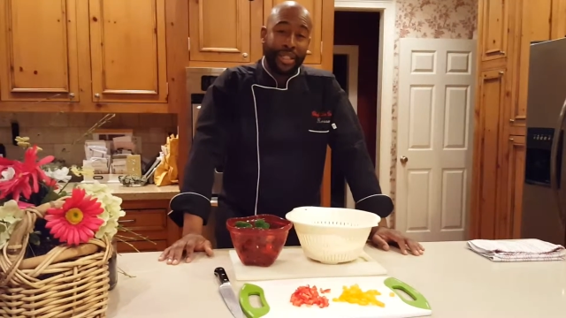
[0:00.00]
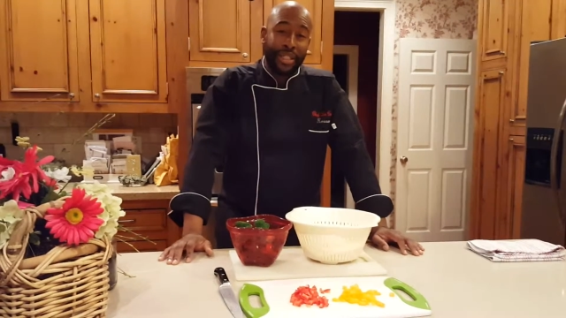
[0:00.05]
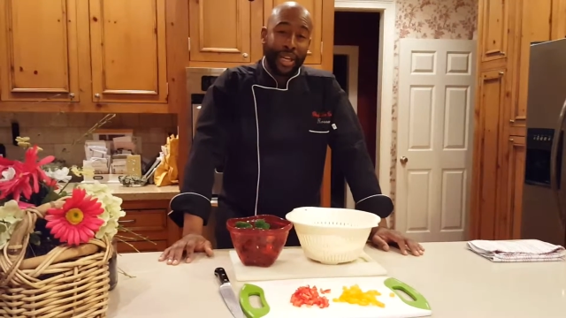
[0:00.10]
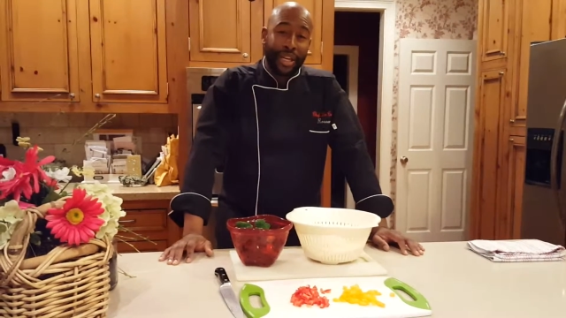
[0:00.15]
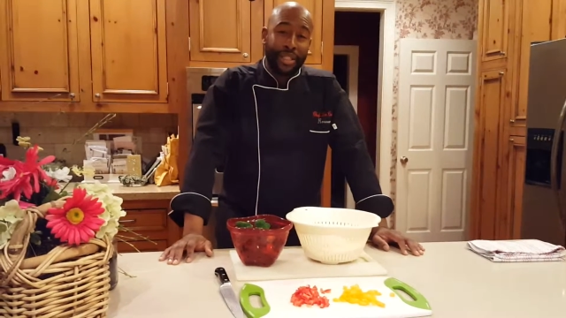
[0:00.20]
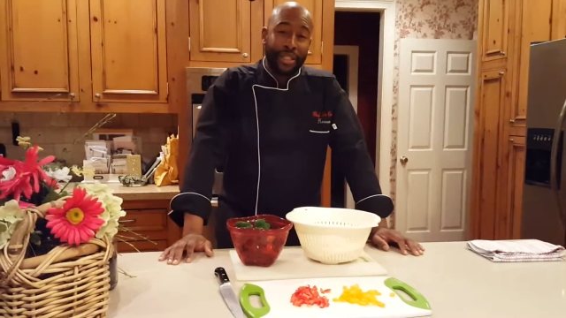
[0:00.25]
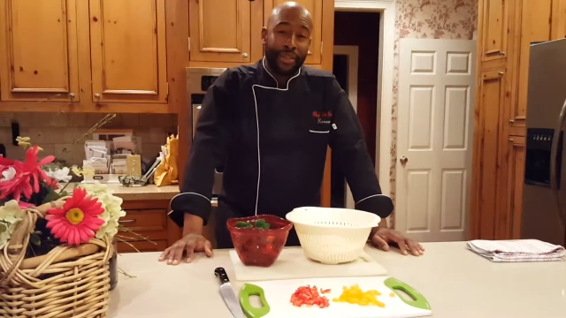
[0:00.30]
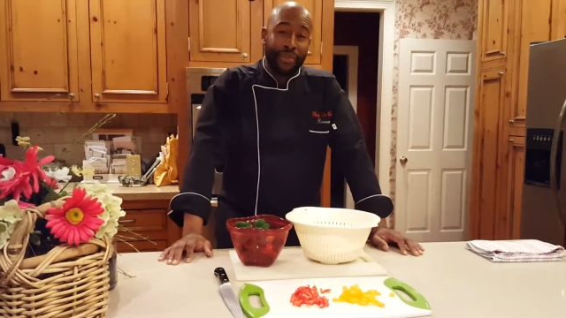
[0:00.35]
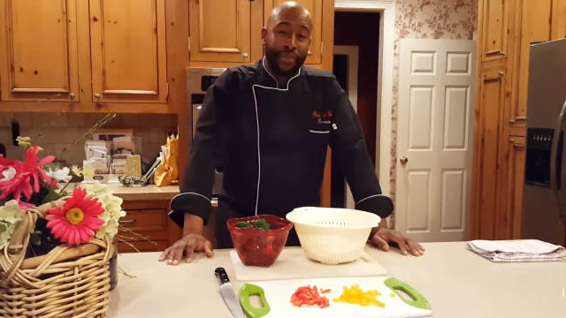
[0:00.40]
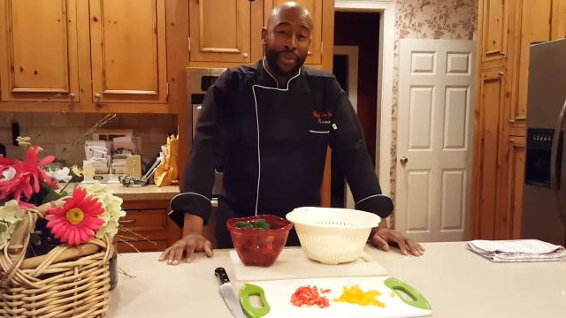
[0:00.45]

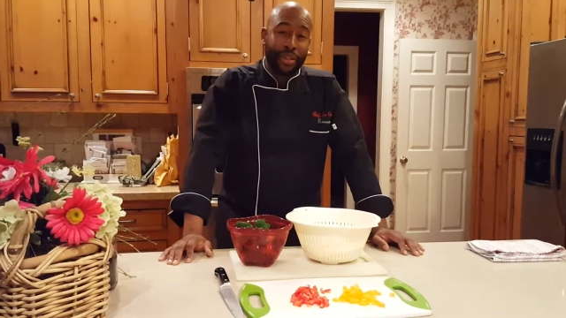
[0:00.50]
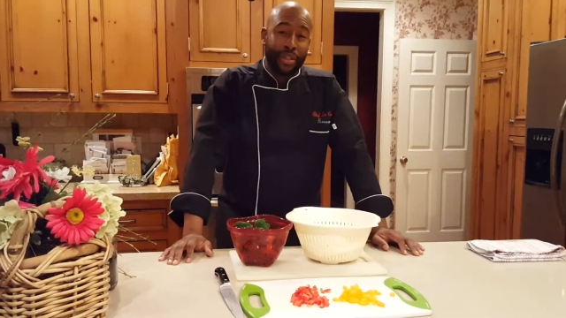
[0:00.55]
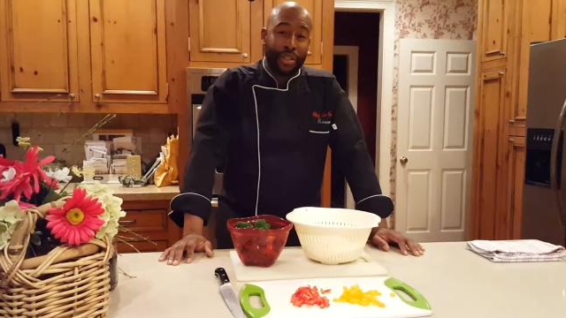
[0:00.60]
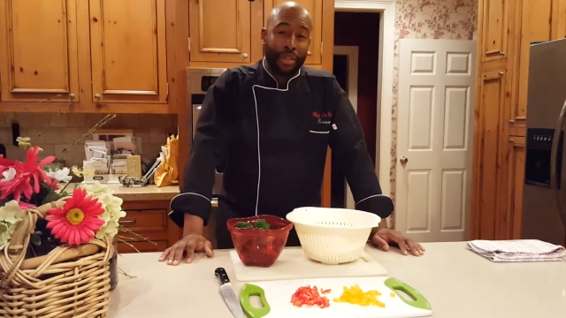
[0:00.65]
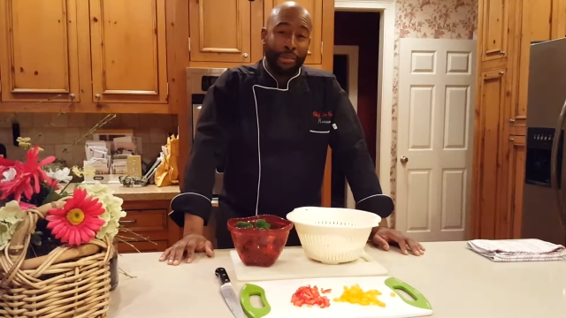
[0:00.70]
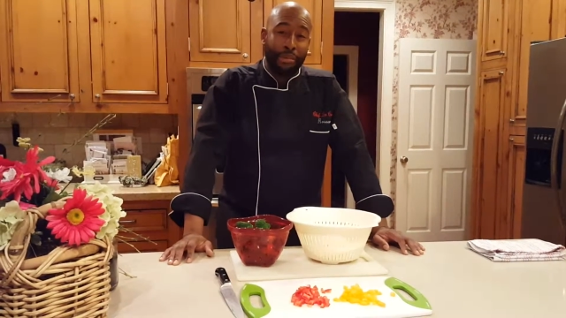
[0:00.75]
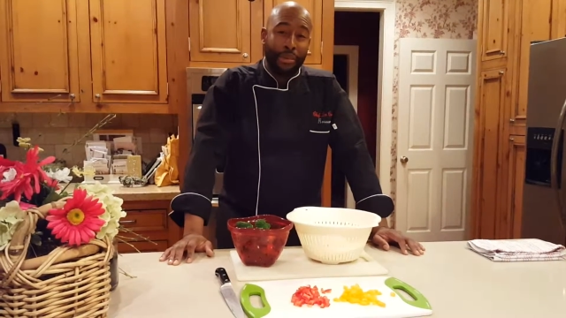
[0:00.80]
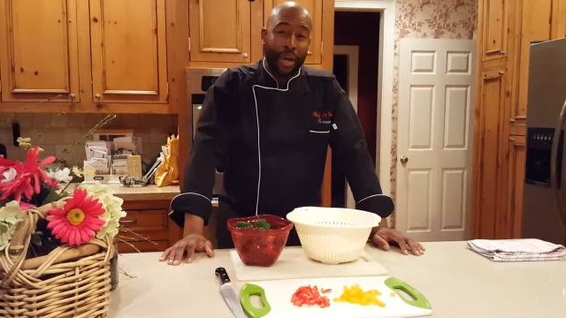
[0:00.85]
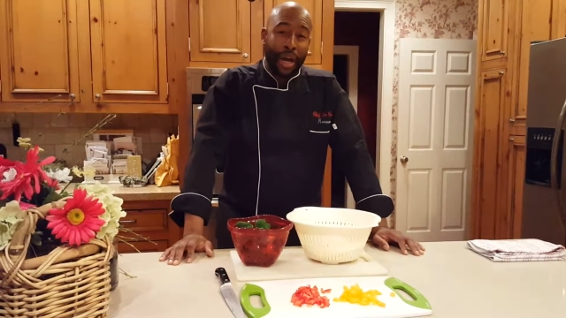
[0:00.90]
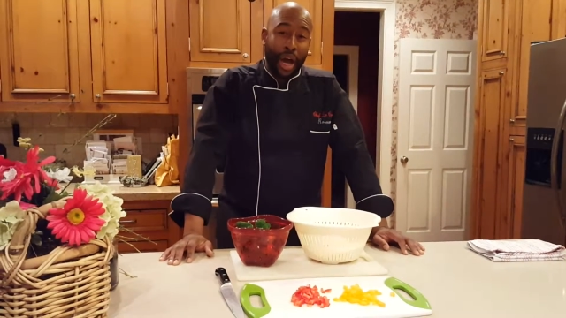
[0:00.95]
just for
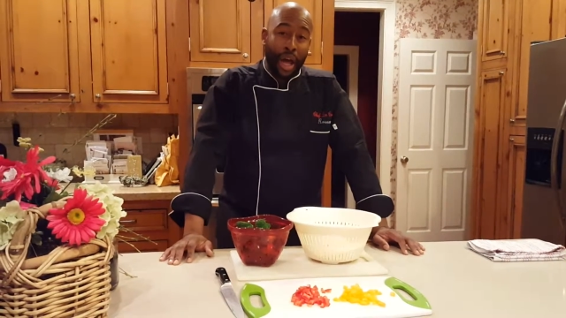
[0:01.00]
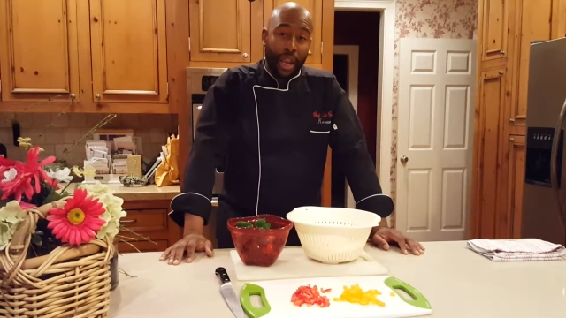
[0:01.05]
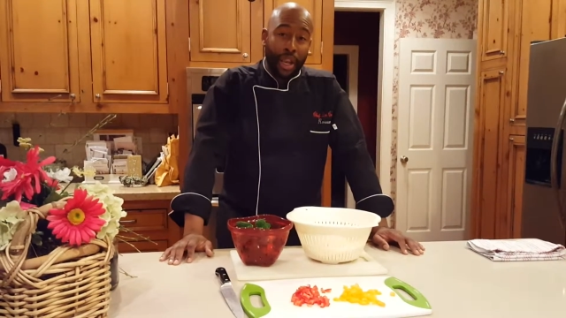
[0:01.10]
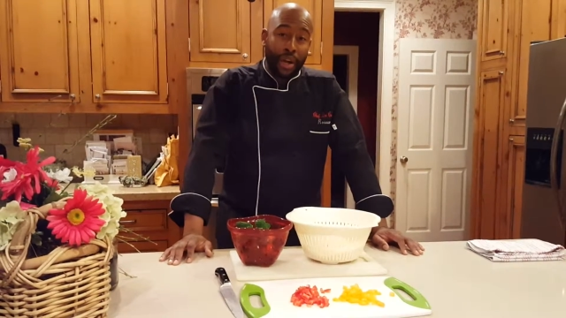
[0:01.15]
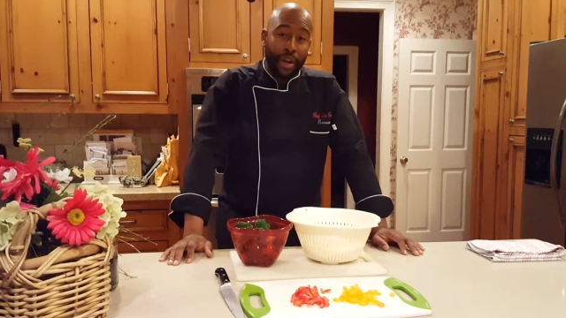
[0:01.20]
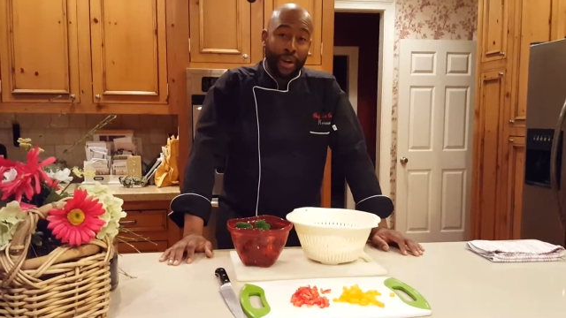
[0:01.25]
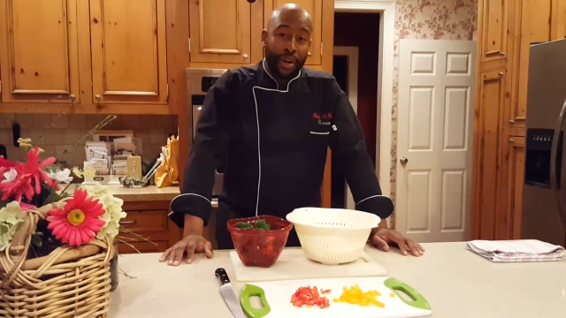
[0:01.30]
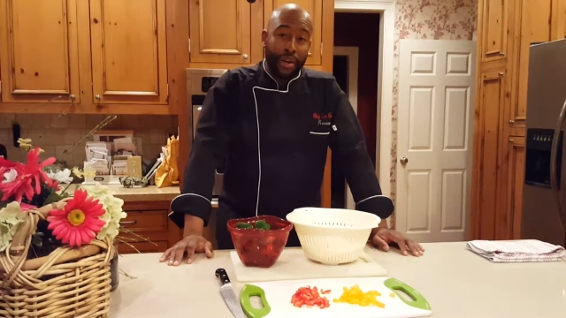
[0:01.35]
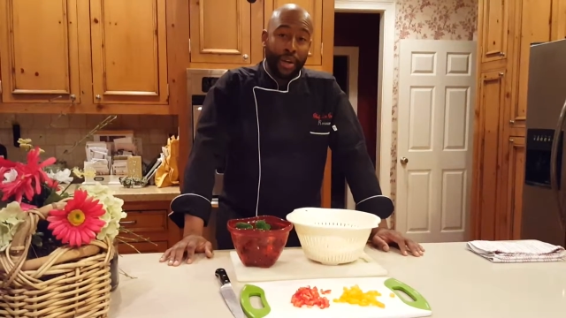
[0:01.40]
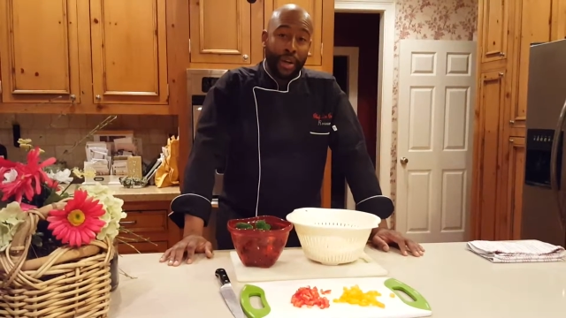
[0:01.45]
some color.